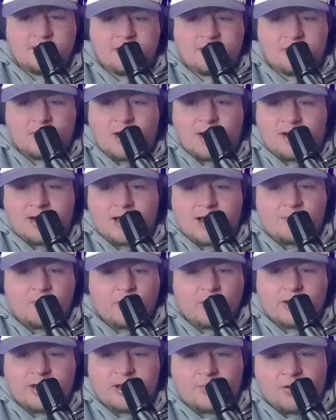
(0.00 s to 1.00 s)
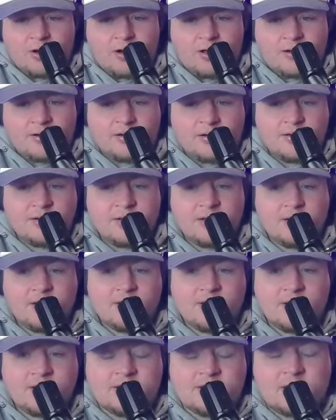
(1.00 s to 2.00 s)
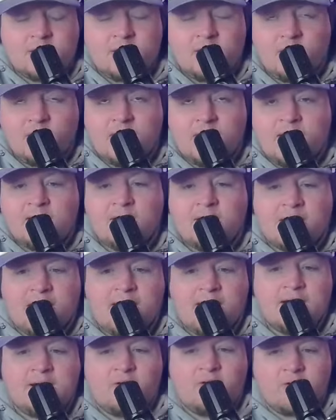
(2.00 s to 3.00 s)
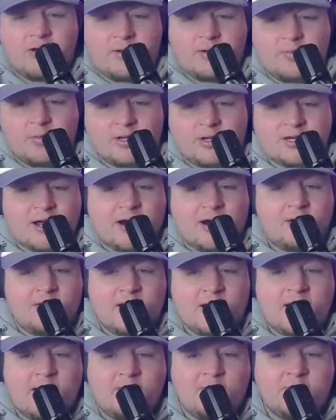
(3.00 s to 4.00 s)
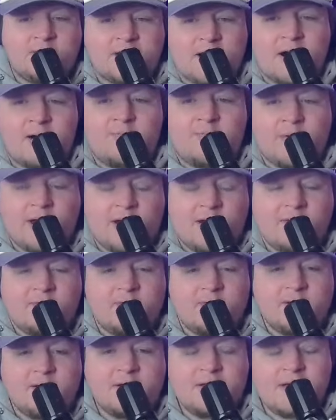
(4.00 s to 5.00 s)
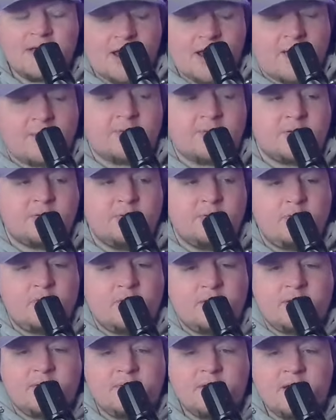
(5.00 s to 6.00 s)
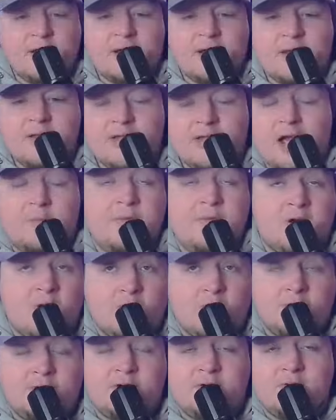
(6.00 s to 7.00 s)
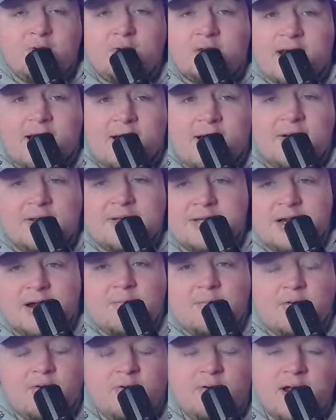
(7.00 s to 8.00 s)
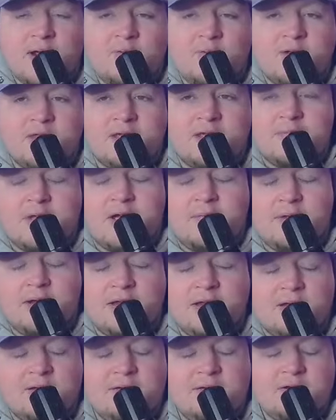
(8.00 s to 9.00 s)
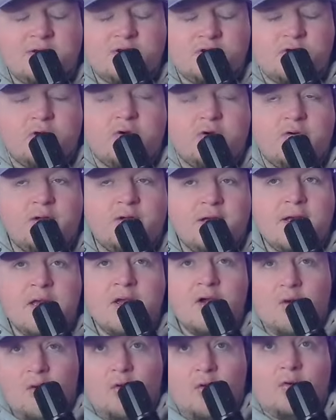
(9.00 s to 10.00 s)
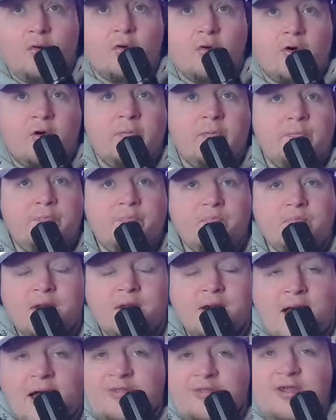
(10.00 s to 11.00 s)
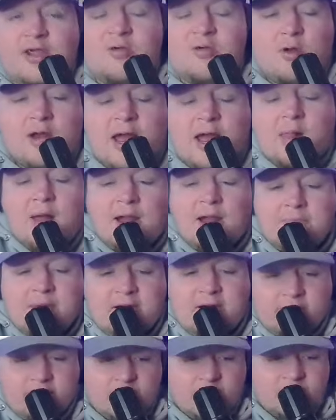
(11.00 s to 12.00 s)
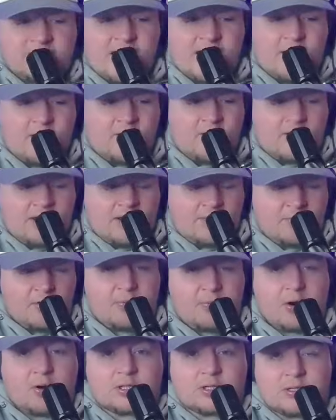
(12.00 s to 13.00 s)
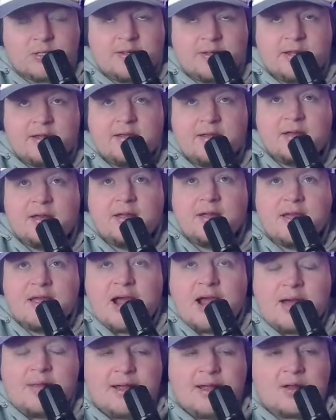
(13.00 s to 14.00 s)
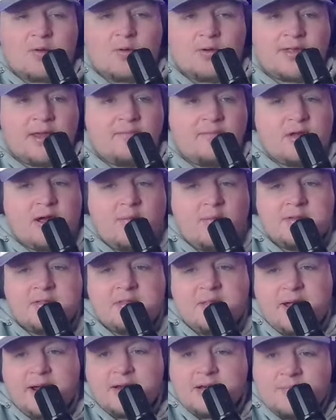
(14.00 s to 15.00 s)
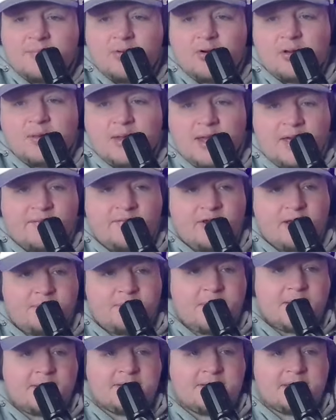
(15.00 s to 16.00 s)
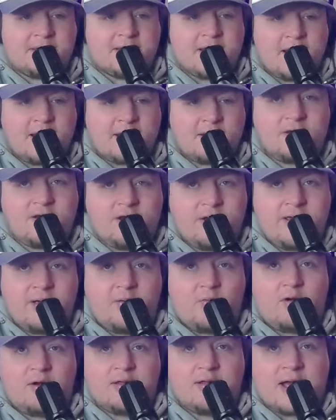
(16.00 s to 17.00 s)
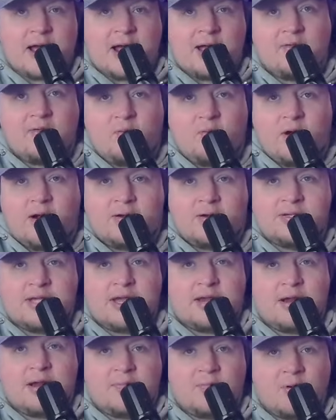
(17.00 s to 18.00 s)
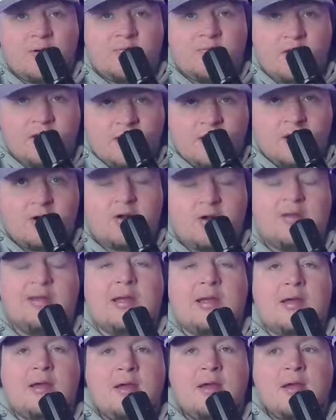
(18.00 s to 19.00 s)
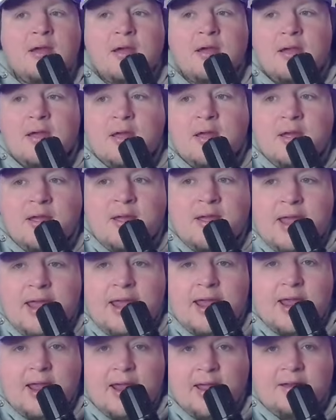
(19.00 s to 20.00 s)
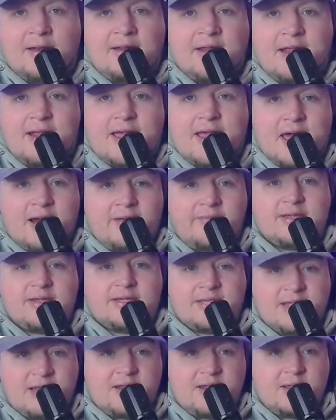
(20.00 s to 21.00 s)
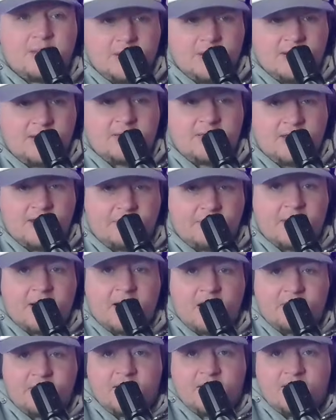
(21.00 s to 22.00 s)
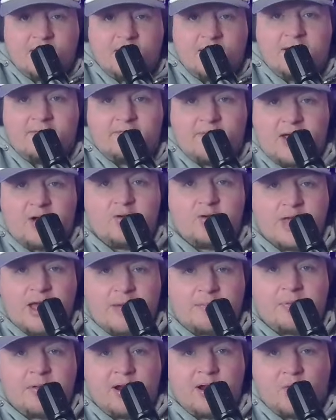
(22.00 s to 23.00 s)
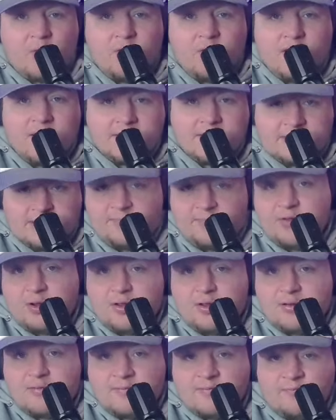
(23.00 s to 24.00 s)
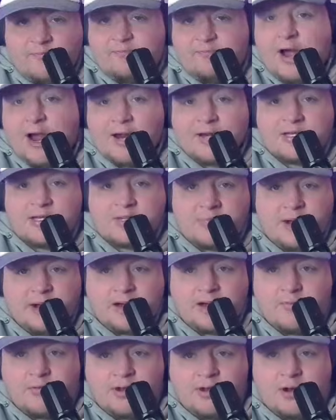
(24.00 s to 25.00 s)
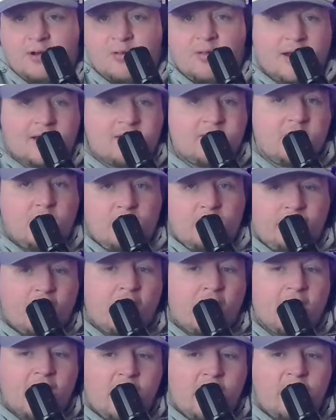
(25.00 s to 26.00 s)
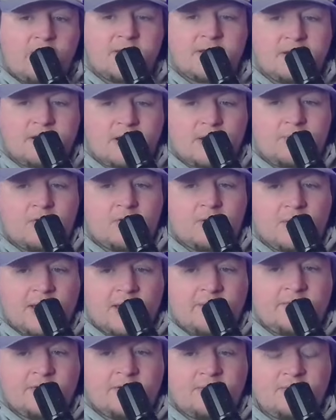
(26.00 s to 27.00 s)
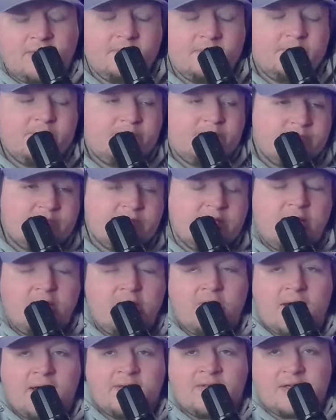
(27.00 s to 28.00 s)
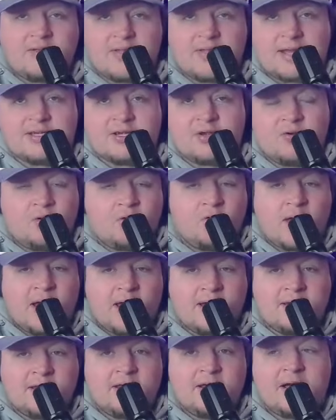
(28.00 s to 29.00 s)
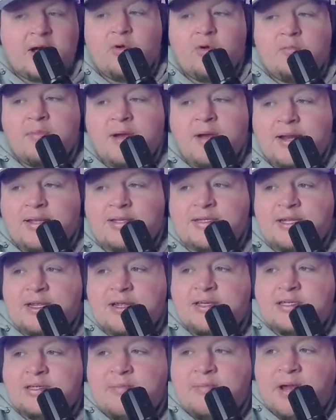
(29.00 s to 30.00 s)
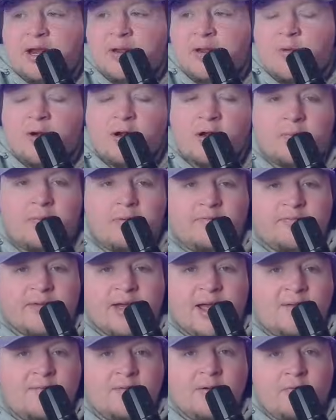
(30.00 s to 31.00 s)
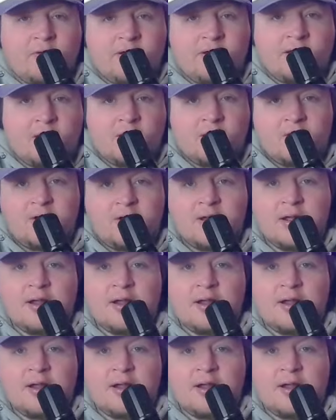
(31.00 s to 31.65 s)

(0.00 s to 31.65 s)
Why not bring him on? So, and I agree. Retire 9, retire 5. Absolutely. That'd be cool too. Retire his number with him coming in. Sure. Or I'll tell you what I like better than retiring a number personally. I like what they've done with like number 11 at Penn State. You get one guy that wears that number every year, and he kind of is the embodiment of who that player was. If you can find somebody every year like the LeVar Arrington number 11, I think that's a cool idea. I wouldn't mind seeing somebody wear number 5 every year